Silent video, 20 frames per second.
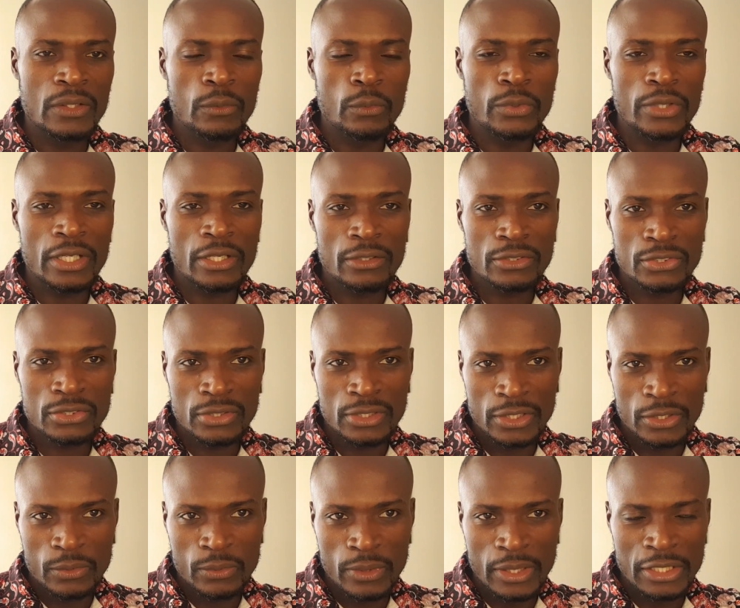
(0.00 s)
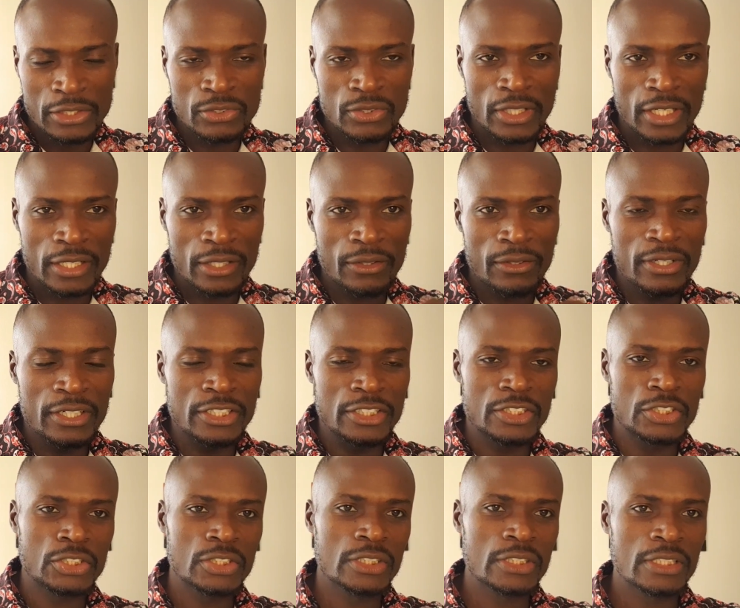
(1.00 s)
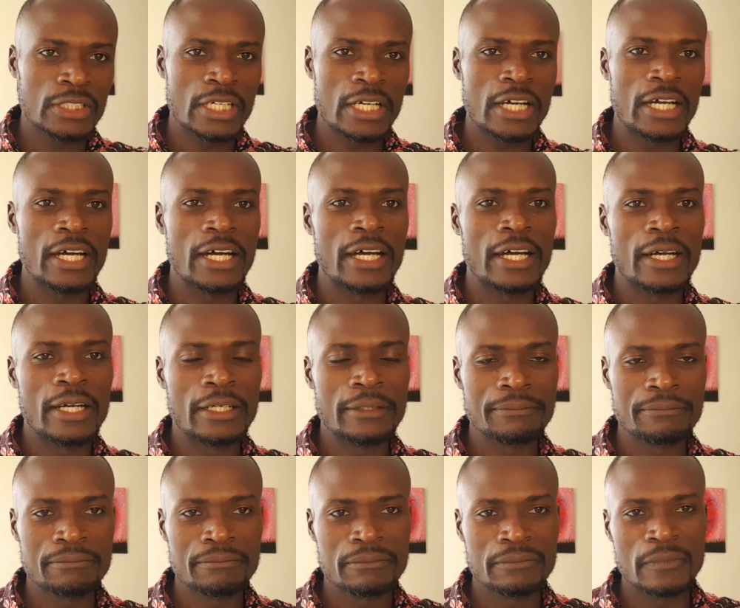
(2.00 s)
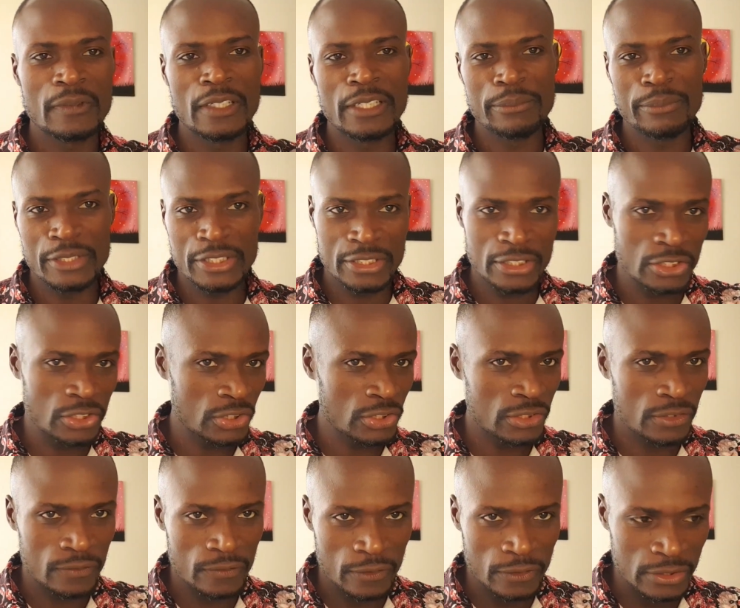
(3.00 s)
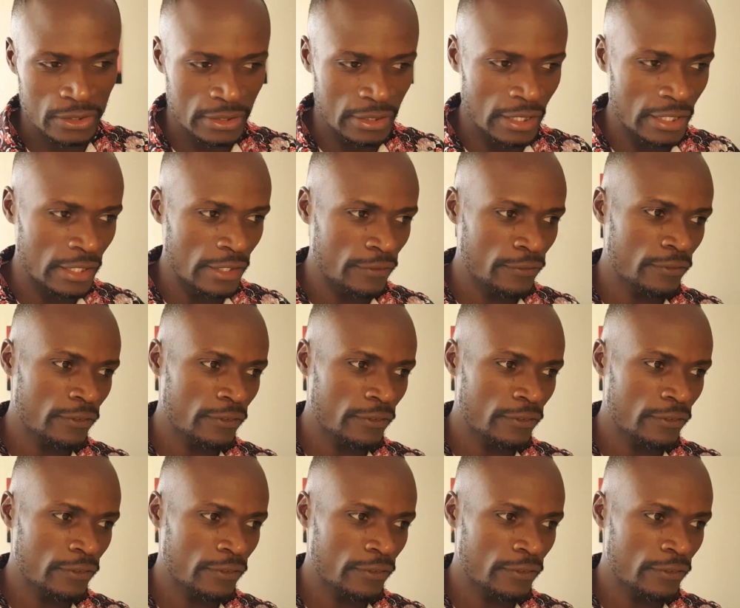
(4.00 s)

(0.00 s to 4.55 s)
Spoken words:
We are also required to acknowledge limitations of our study.